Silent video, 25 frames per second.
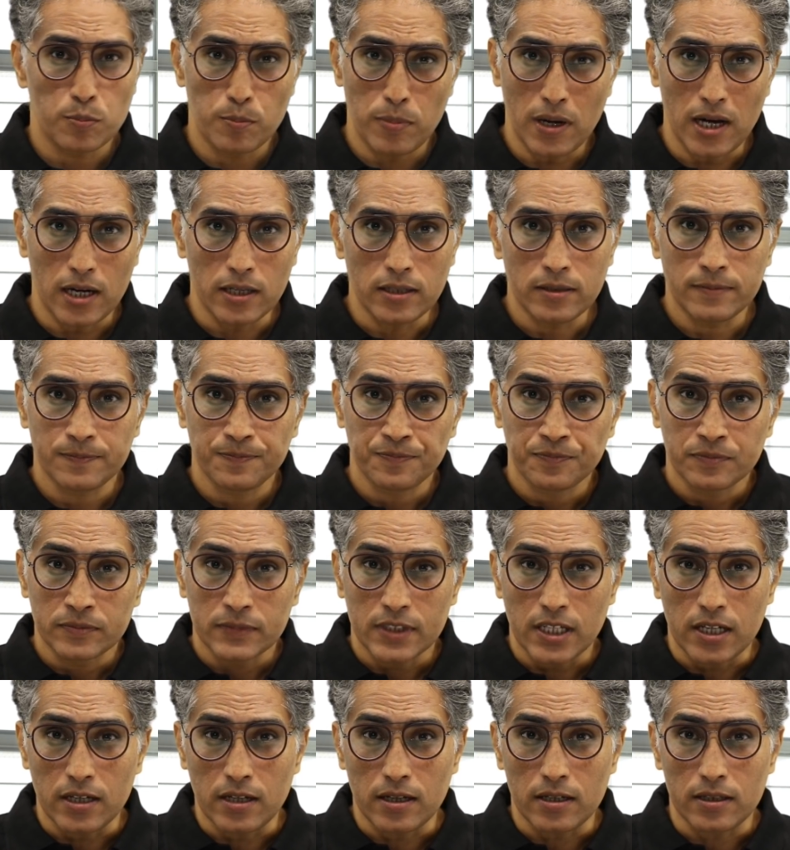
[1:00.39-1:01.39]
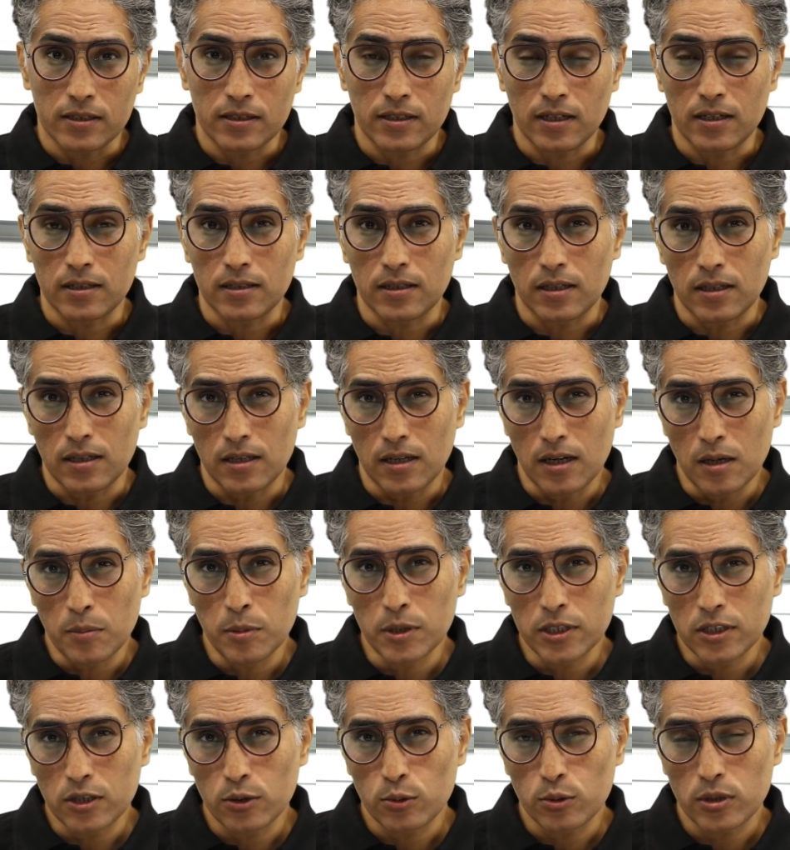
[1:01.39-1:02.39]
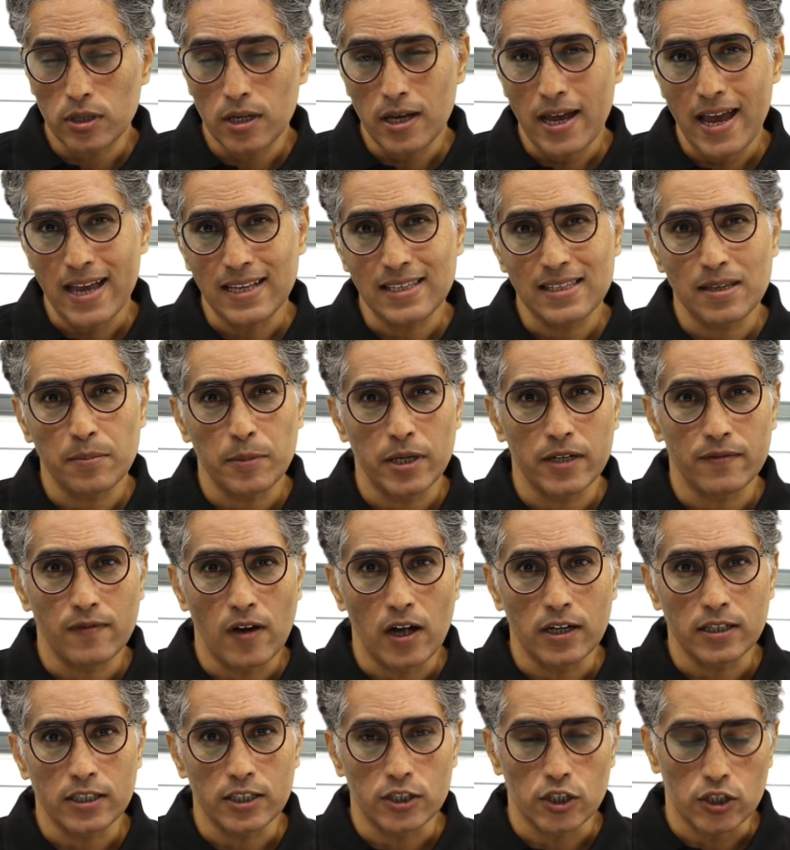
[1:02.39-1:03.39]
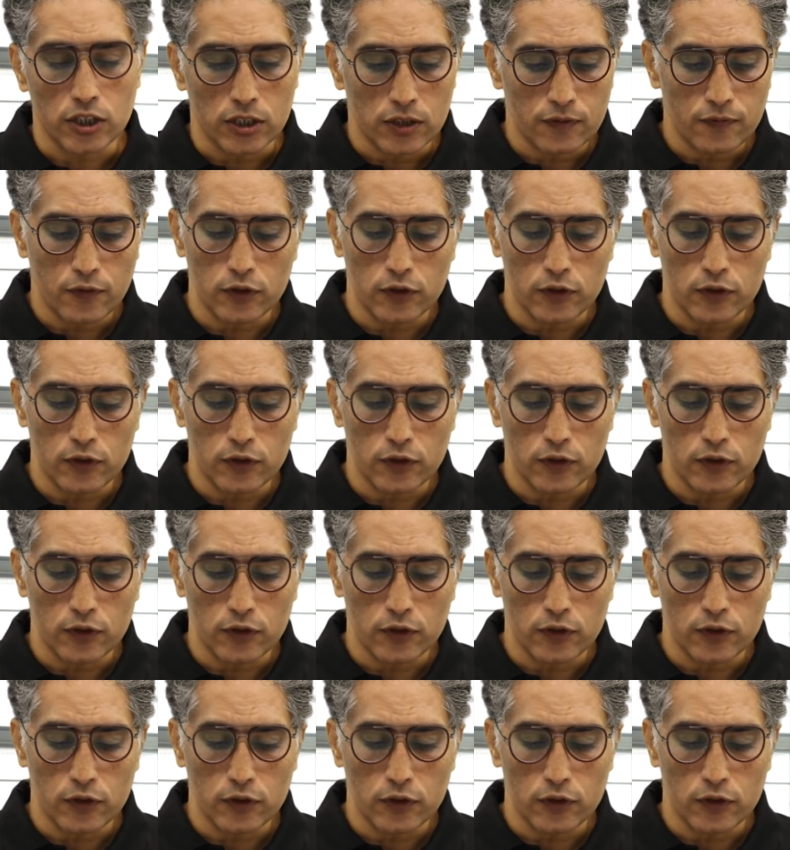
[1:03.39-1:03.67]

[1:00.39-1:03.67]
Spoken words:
but the urban cruiser has some advantages.